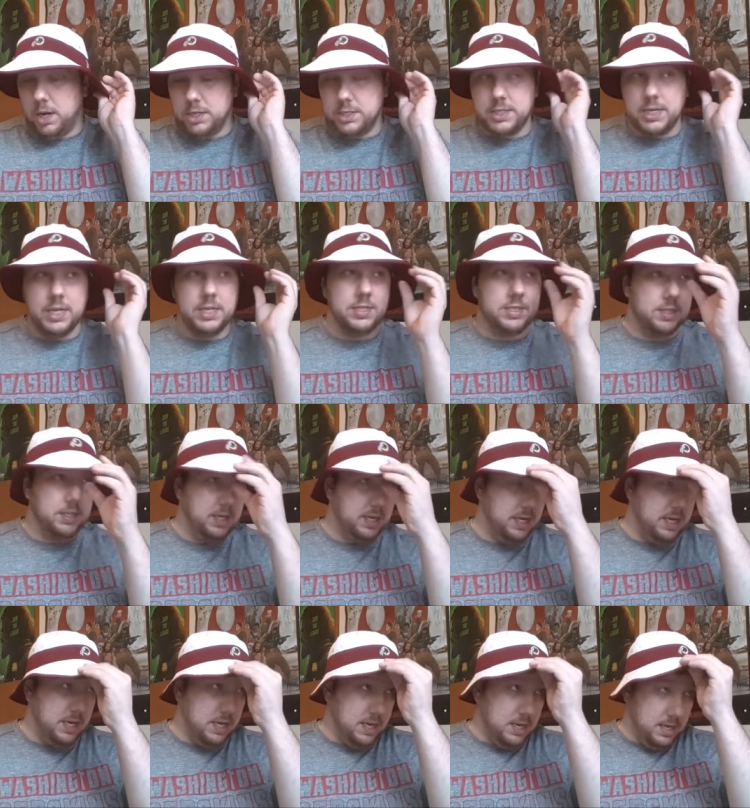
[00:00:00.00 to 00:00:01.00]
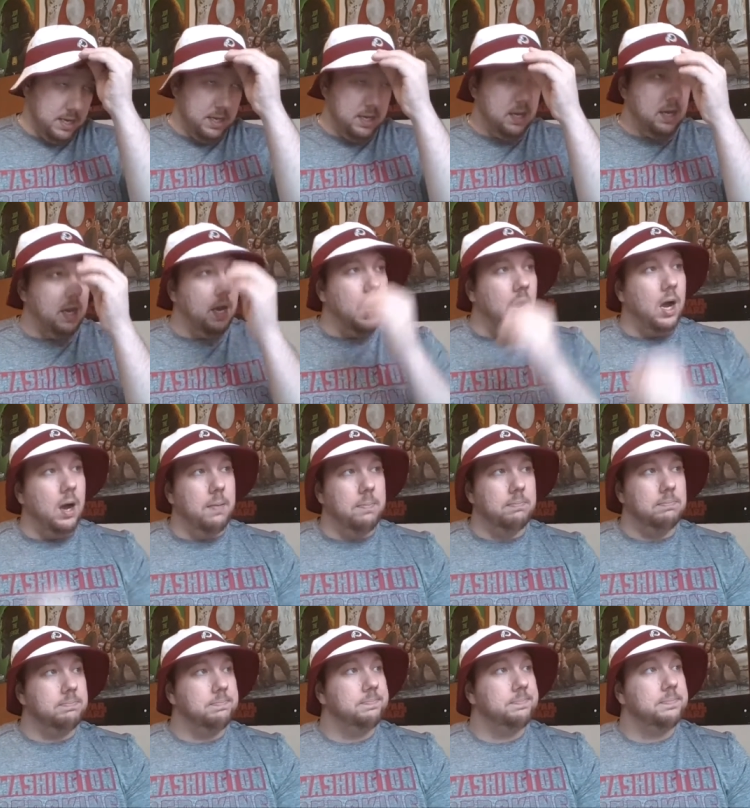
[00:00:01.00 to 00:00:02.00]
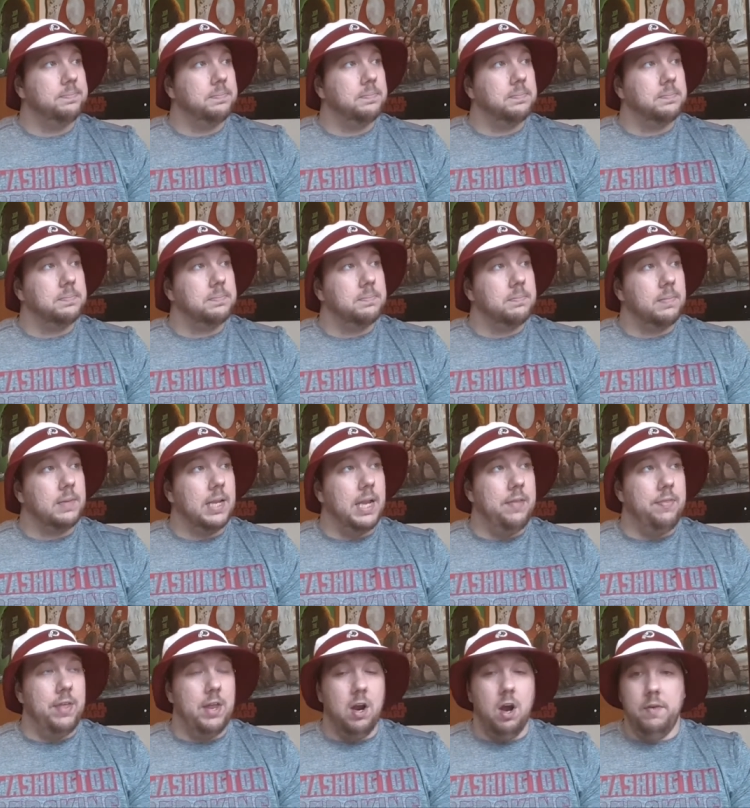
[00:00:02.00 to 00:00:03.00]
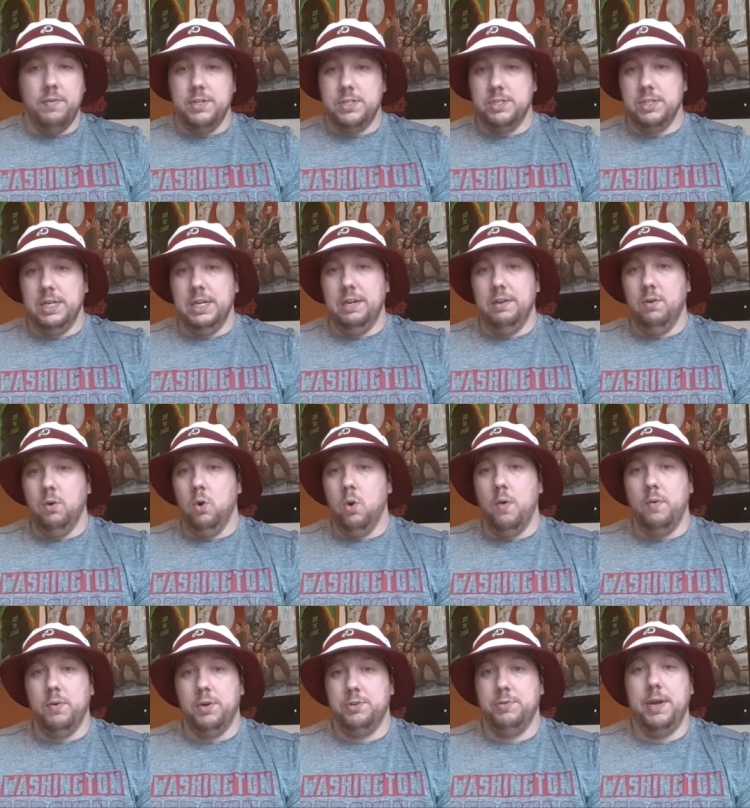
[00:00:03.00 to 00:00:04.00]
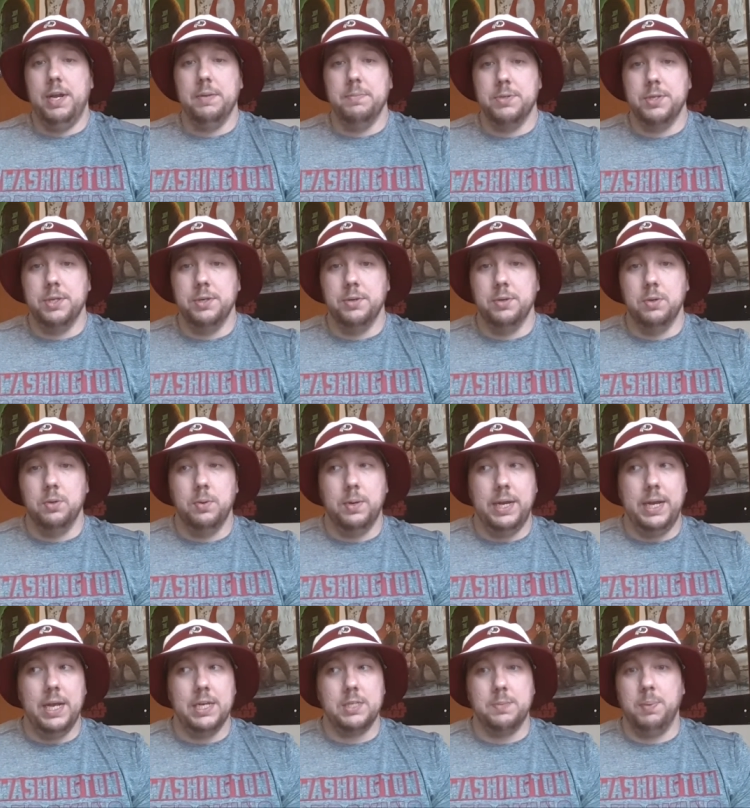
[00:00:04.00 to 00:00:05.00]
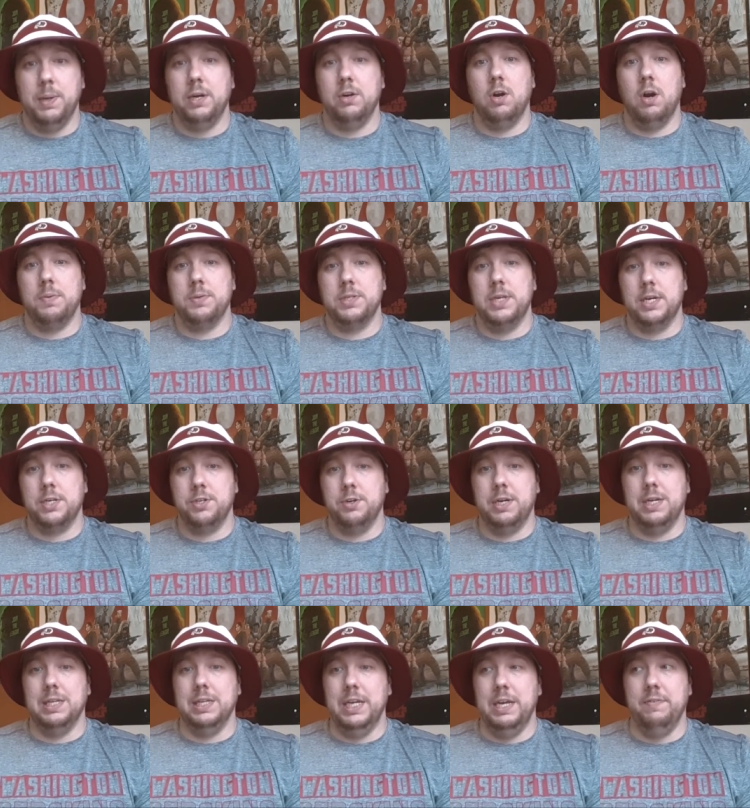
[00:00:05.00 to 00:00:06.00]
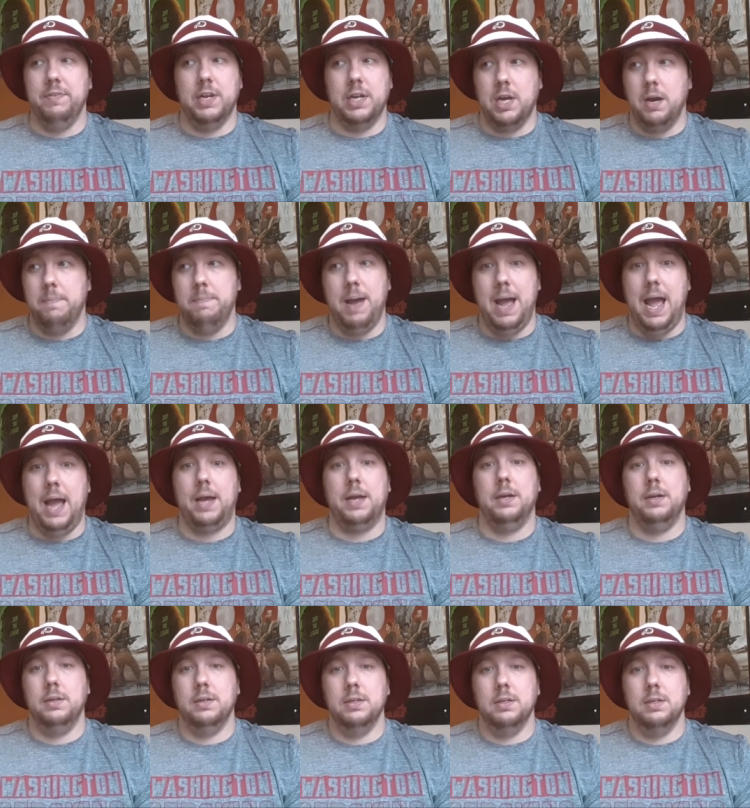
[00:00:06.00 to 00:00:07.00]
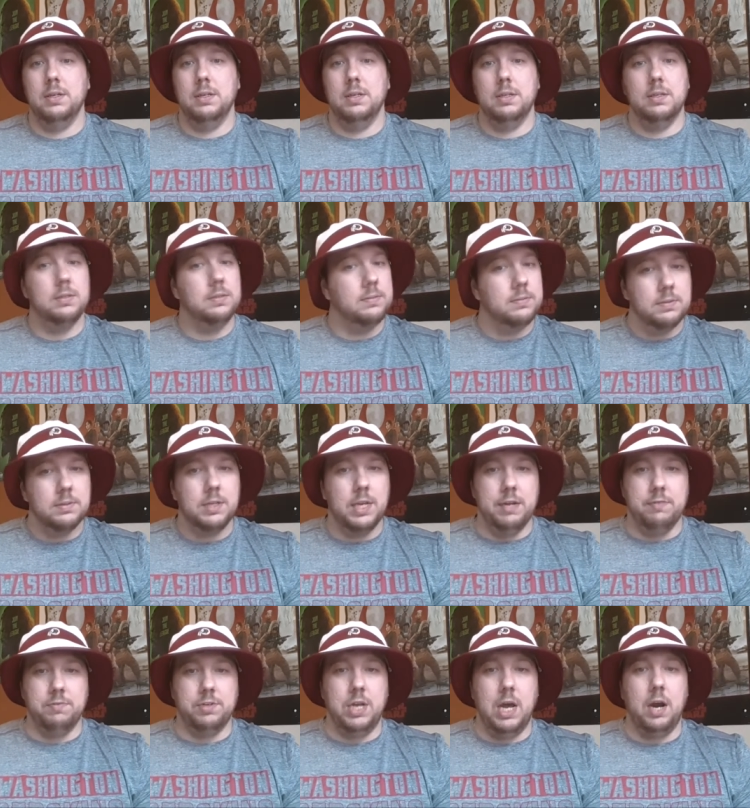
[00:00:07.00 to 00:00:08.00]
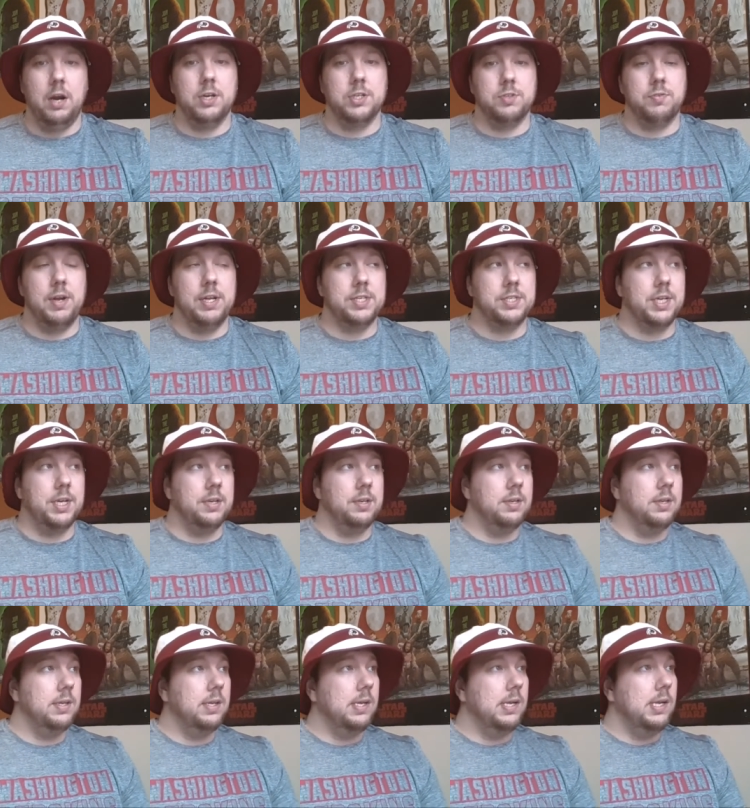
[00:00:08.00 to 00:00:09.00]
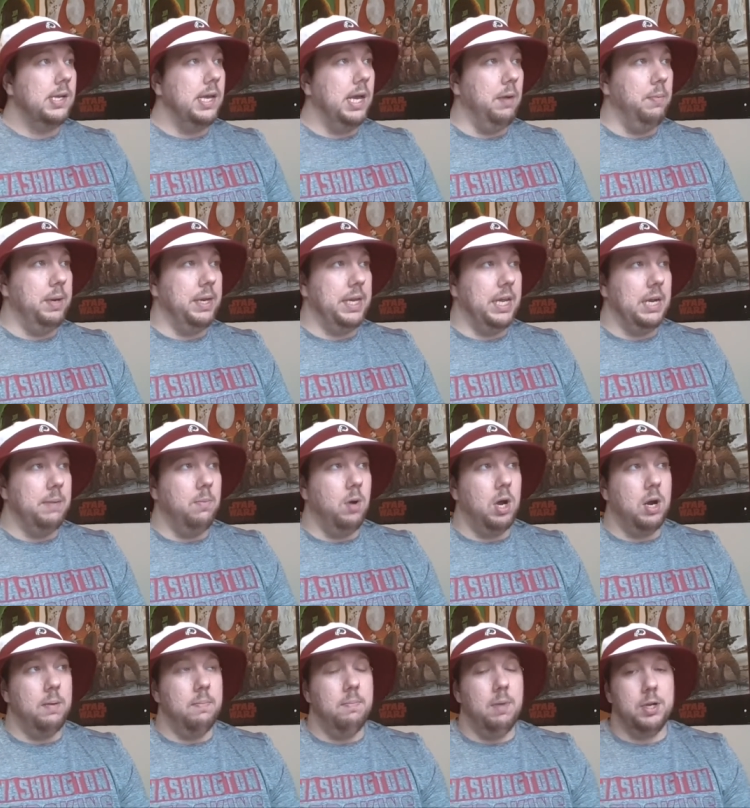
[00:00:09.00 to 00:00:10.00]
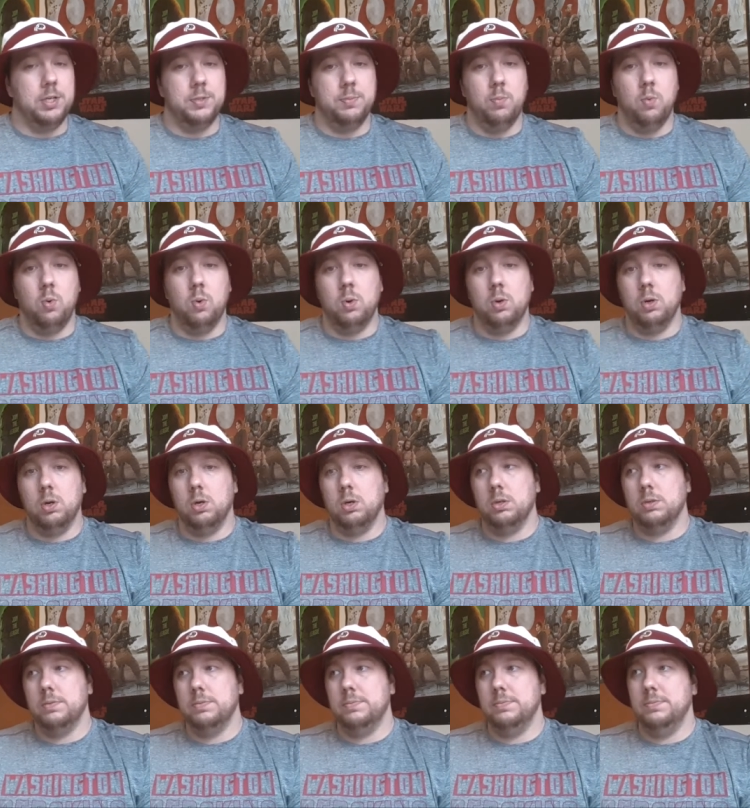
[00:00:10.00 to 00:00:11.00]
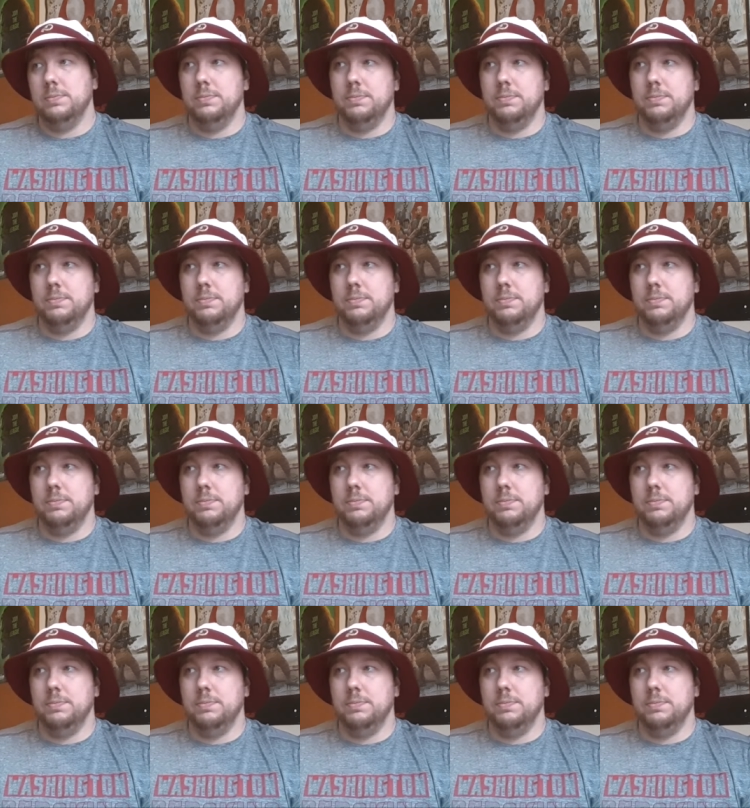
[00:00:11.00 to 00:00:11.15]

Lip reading: process. And then obviously, whoever we trade him to, he has a player option next year. He could leave and then come back and retire as a Redskin, and we can get him on a much more